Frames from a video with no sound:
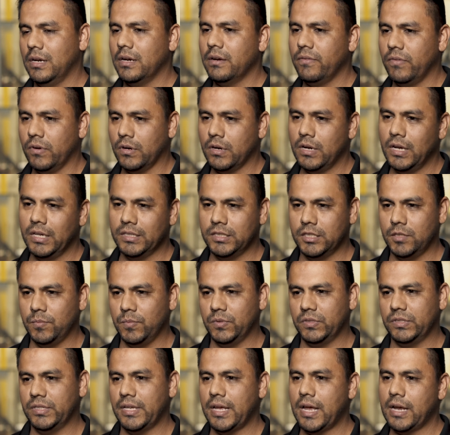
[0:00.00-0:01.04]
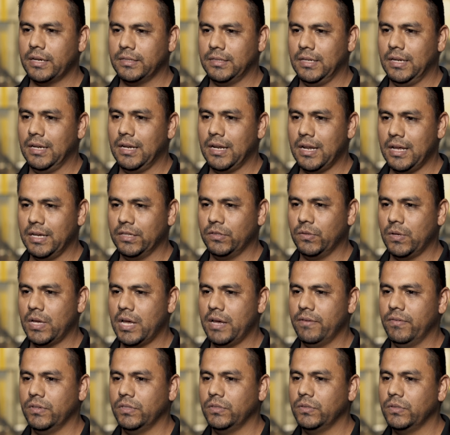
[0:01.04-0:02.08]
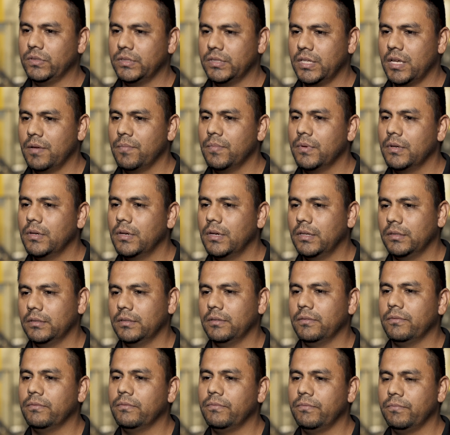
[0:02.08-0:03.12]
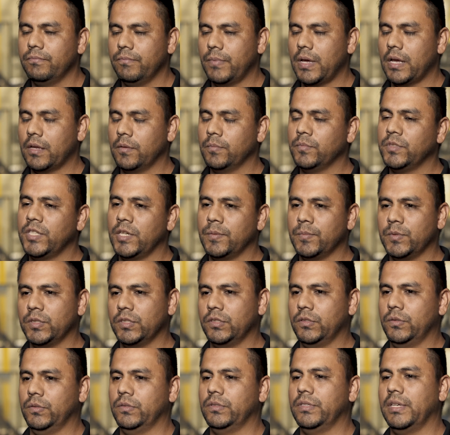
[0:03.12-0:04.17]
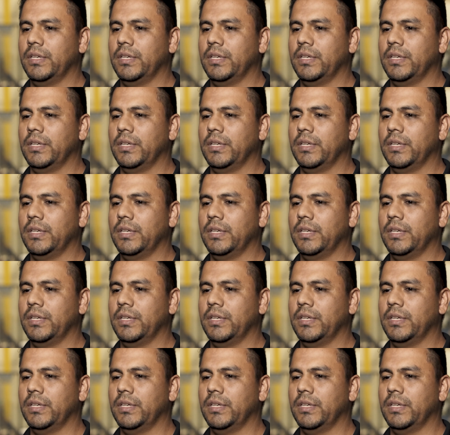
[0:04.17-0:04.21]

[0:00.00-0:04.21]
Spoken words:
lot of our customers, they actually like to have a U-Stamp on the vacuum chambers to